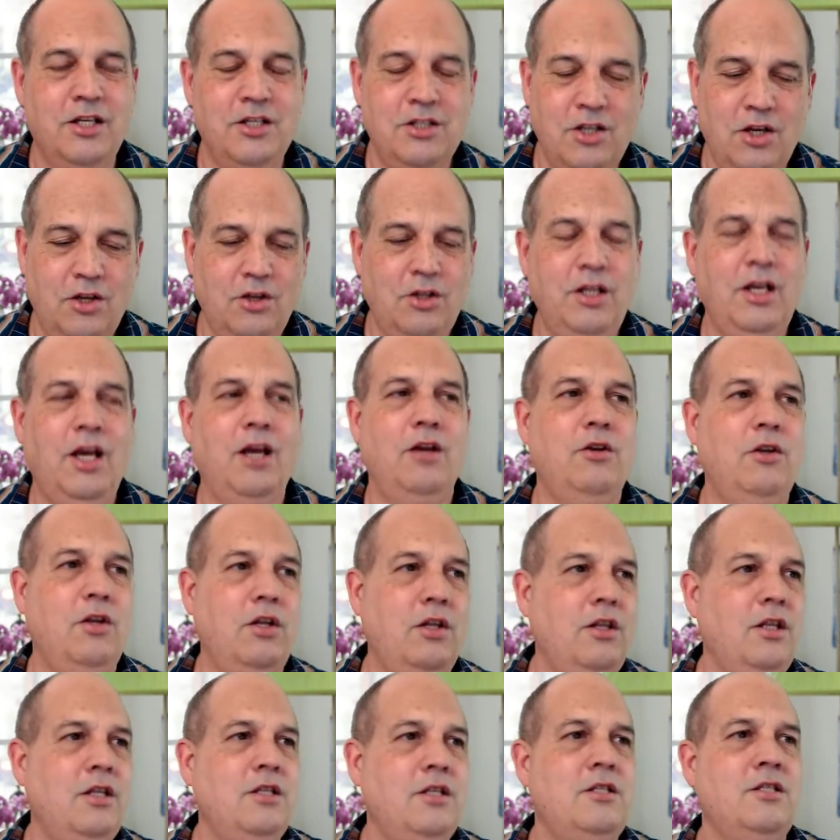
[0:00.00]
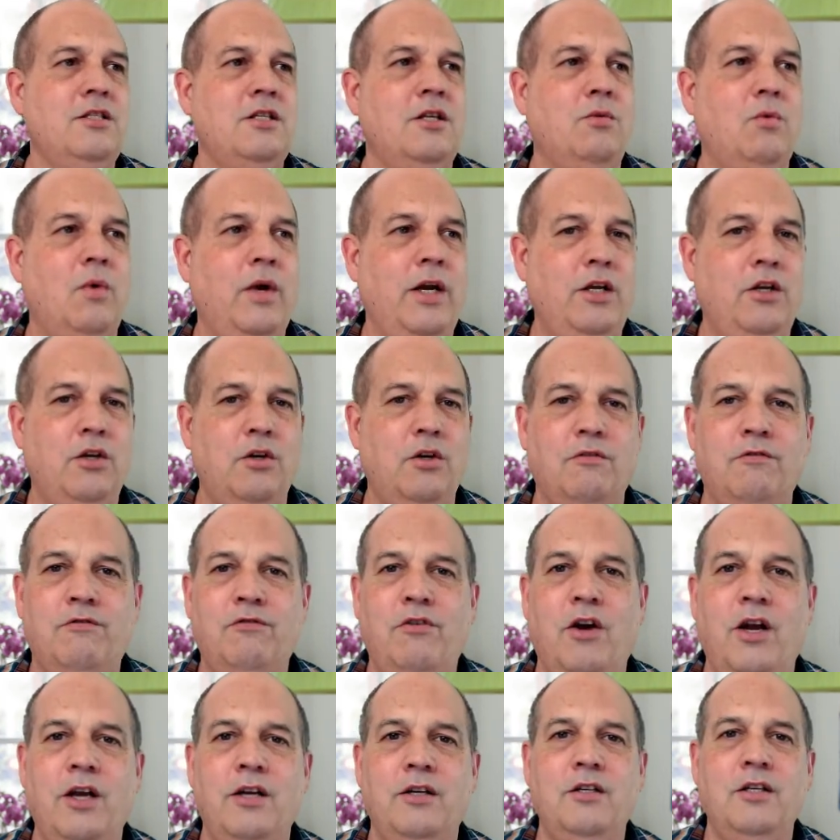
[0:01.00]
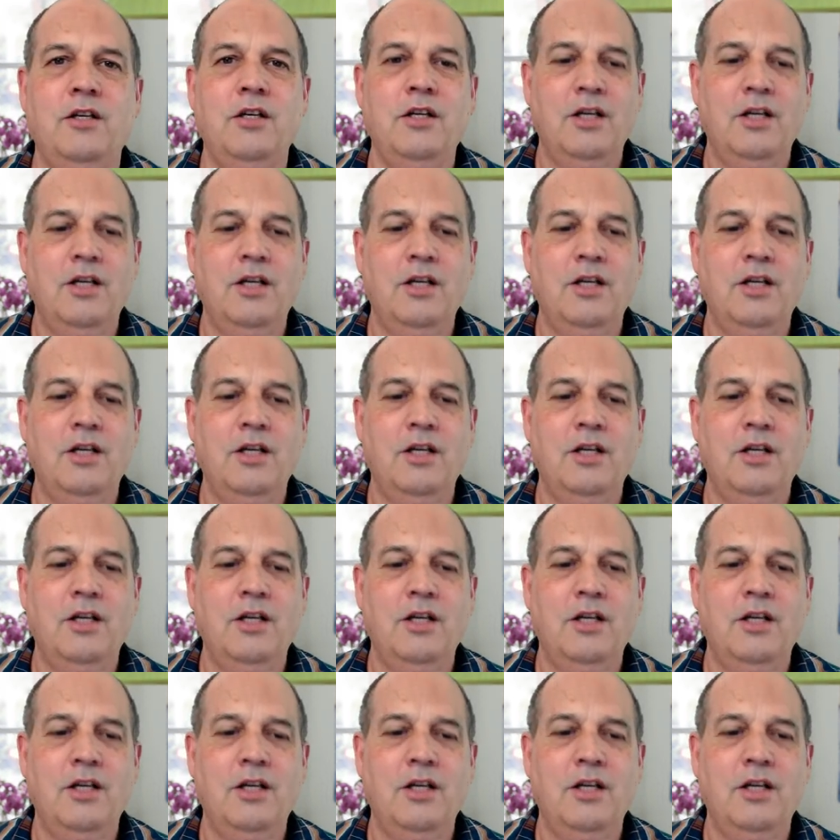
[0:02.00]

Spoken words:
So yeah, this is a way you can find